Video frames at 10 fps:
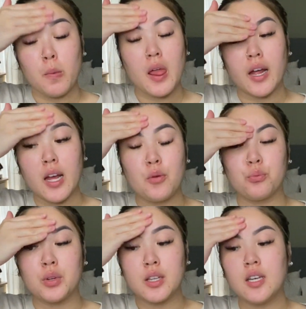Like, I
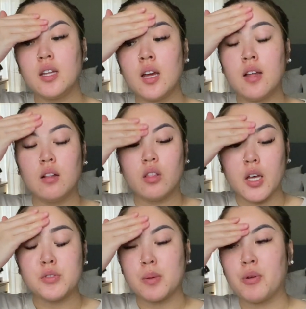really
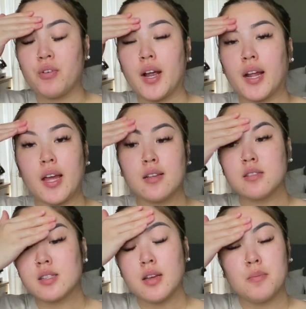love Summer Fridays